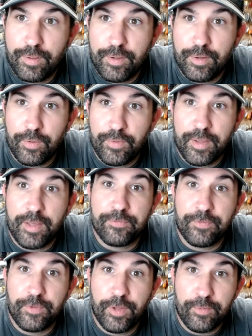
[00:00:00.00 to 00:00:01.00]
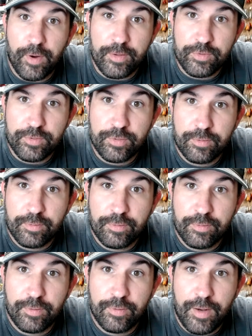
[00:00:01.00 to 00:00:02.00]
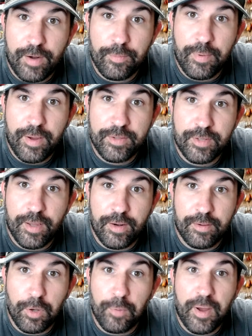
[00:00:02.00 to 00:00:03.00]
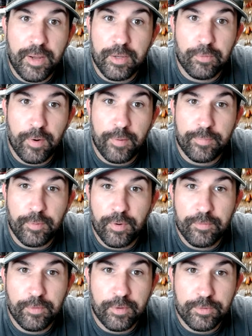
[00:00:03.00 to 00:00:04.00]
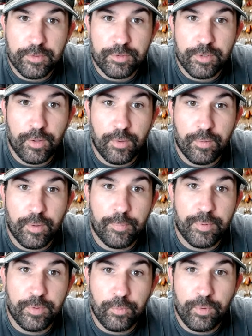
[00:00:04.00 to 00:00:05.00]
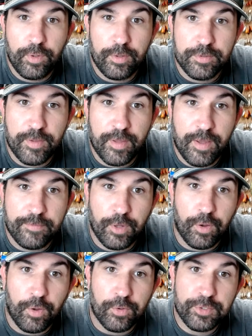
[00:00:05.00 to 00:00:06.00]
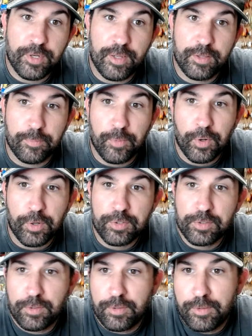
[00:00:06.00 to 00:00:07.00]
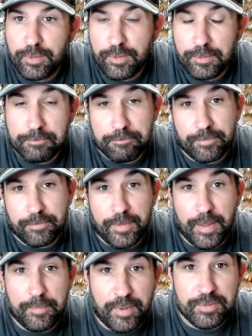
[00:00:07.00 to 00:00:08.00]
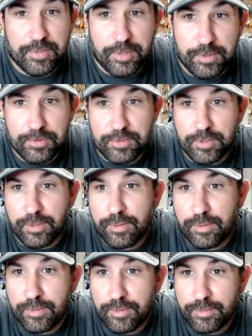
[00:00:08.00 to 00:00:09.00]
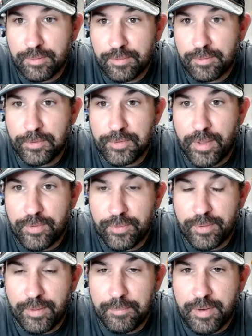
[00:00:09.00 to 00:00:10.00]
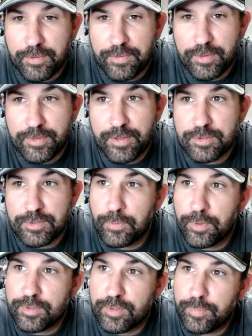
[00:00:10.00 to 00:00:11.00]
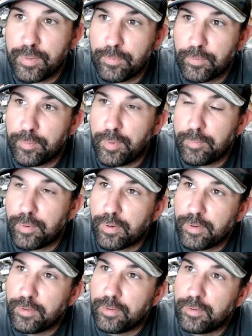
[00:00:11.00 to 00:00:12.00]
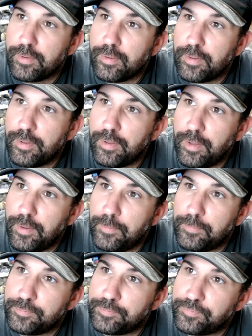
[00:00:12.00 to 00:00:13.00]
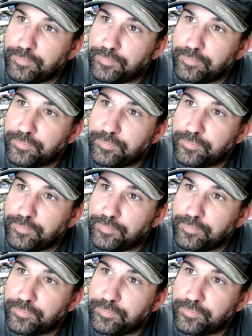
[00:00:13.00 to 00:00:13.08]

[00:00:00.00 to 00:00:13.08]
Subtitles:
they get flood rains and nobody can run up the river because it's all up in the woods and they have to all stay in the marsh. That makes it interesting. Those, I mean, I think that's the ones that people remember. Um,